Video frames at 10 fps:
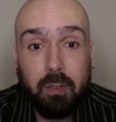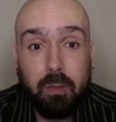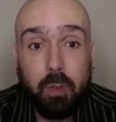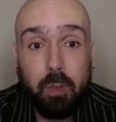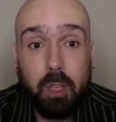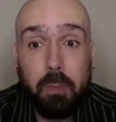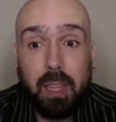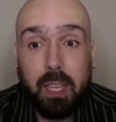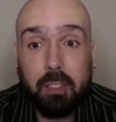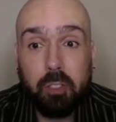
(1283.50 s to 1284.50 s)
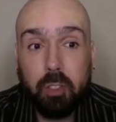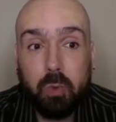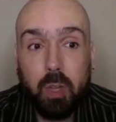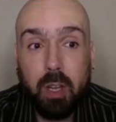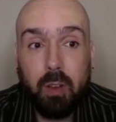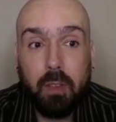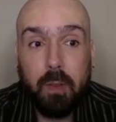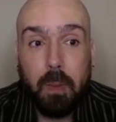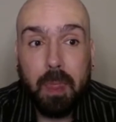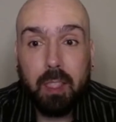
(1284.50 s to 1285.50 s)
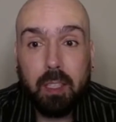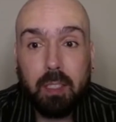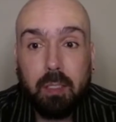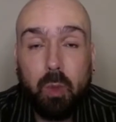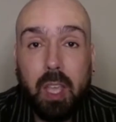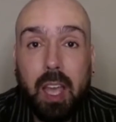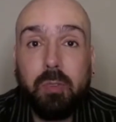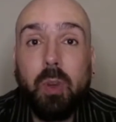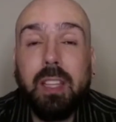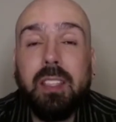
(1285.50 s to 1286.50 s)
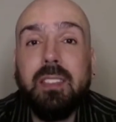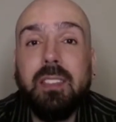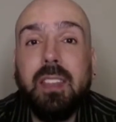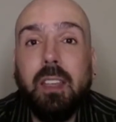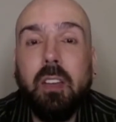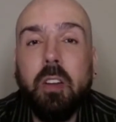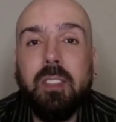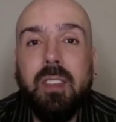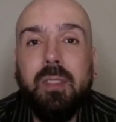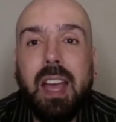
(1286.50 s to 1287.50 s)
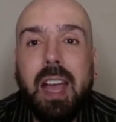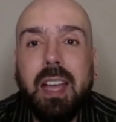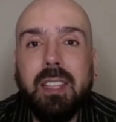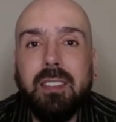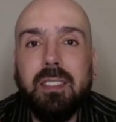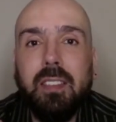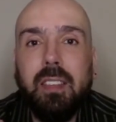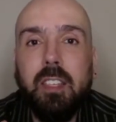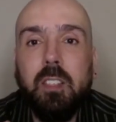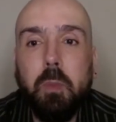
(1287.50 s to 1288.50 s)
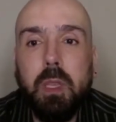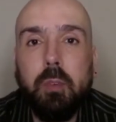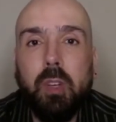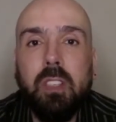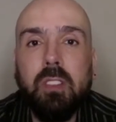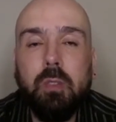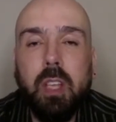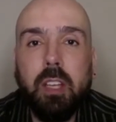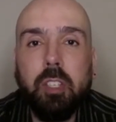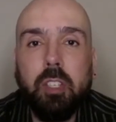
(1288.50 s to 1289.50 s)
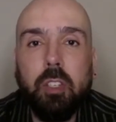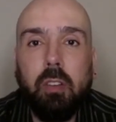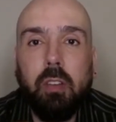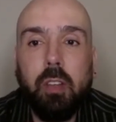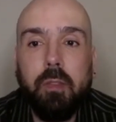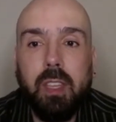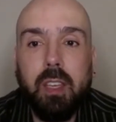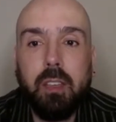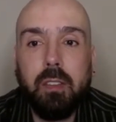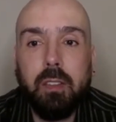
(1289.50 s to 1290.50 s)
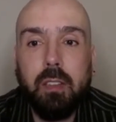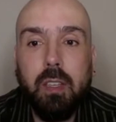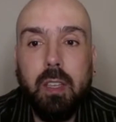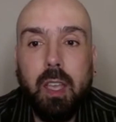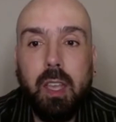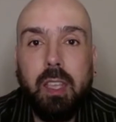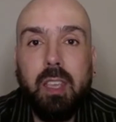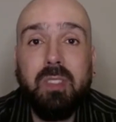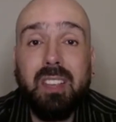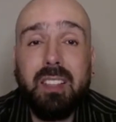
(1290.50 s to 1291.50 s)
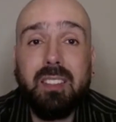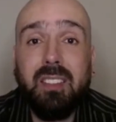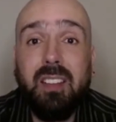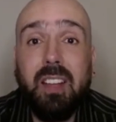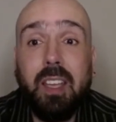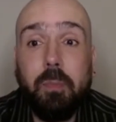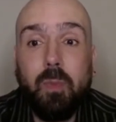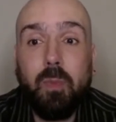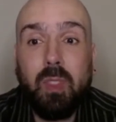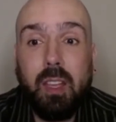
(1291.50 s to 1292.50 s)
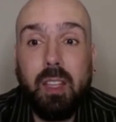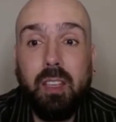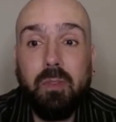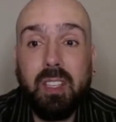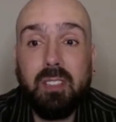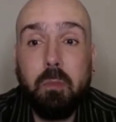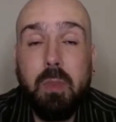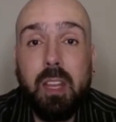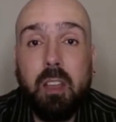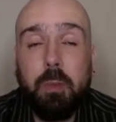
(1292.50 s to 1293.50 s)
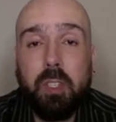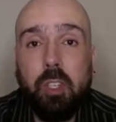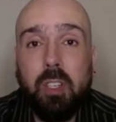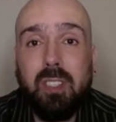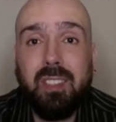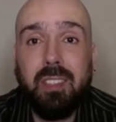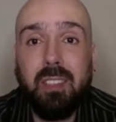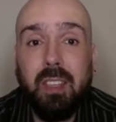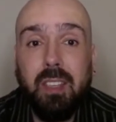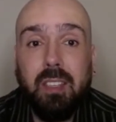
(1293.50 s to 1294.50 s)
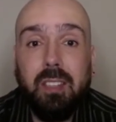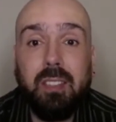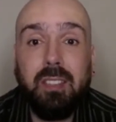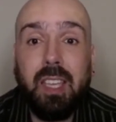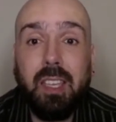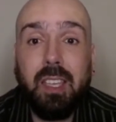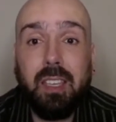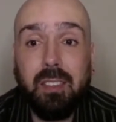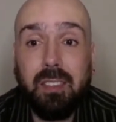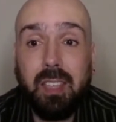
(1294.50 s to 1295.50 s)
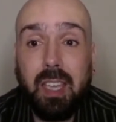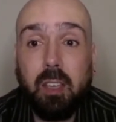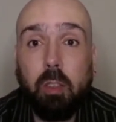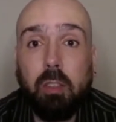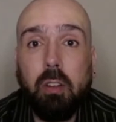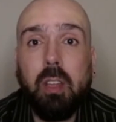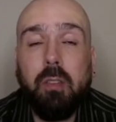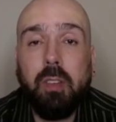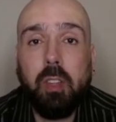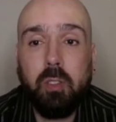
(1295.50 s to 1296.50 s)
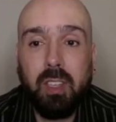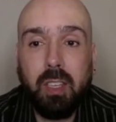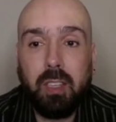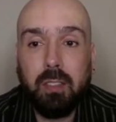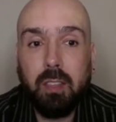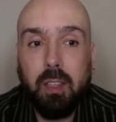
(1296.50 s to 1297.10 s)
What do you mean by that, George? Well, we have to understand that God's given us, his people, his creation, authority over the earth. And he gives us time, and he gives us many opportunities to take authority over those things.